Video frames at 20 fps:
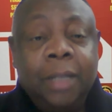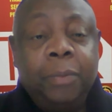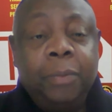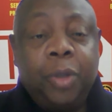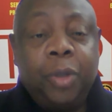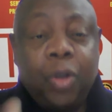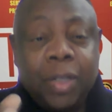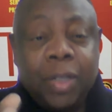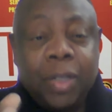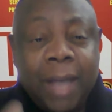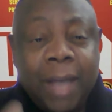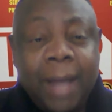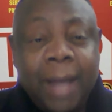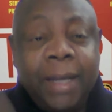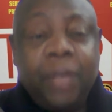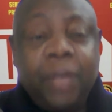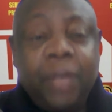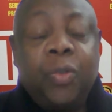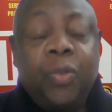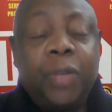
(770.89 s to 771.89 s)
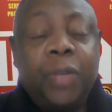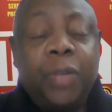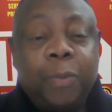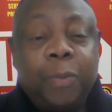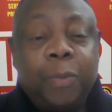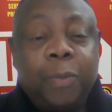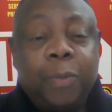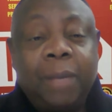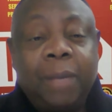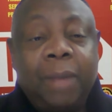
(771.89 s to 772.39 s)
Because I need to
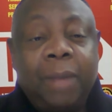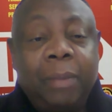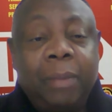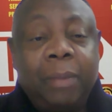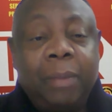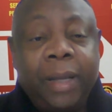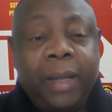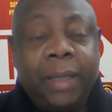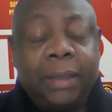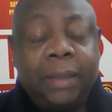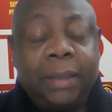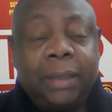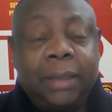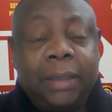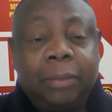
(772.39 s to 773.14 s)
respect my players.